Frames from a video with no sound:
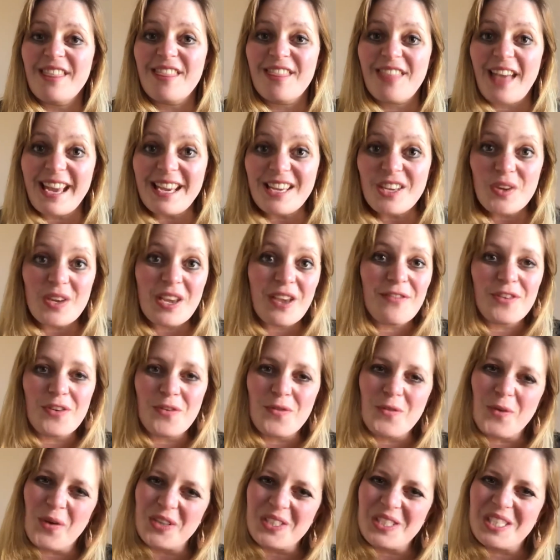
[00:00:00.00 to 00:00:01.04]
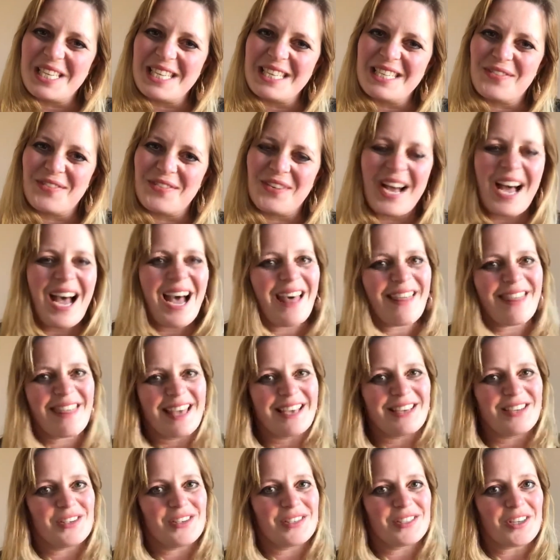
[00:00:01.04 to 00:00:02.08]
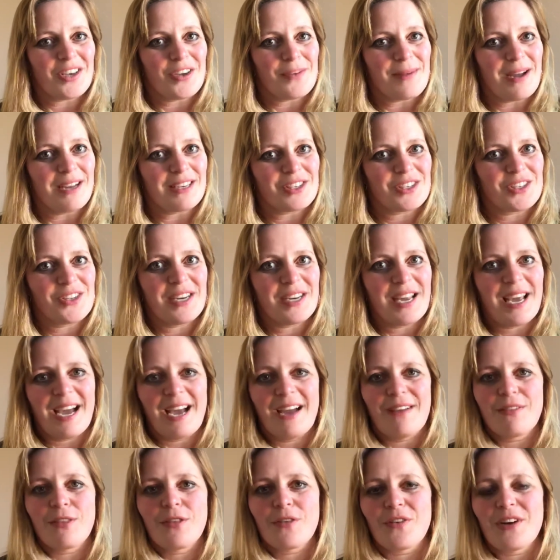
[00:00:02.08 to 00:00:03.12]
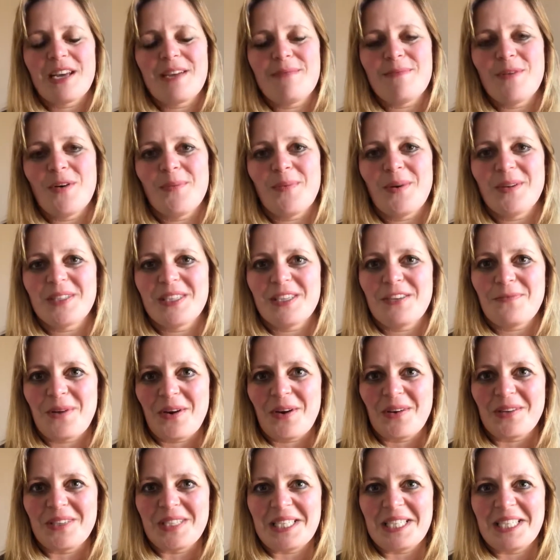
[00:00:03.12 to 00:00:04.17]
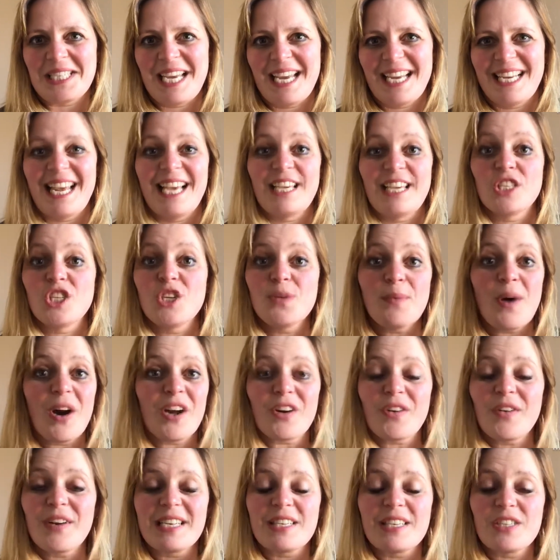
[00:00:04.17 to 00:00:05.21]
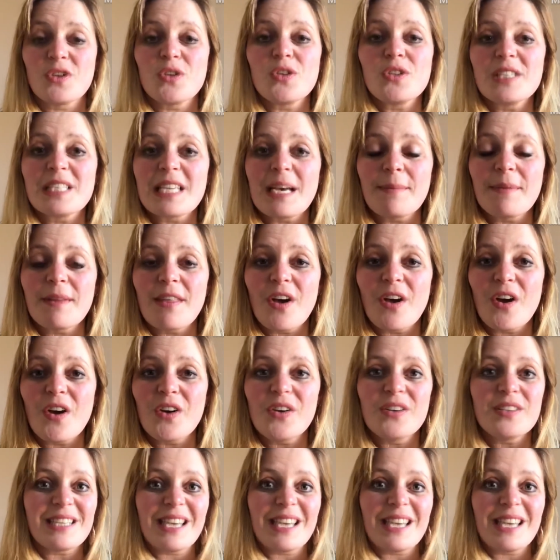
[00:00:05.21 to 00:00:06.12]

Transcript: Thank you if you've watched this far. Thank you so much. You now have 3 more positive parenting techniques. You might already do some of those.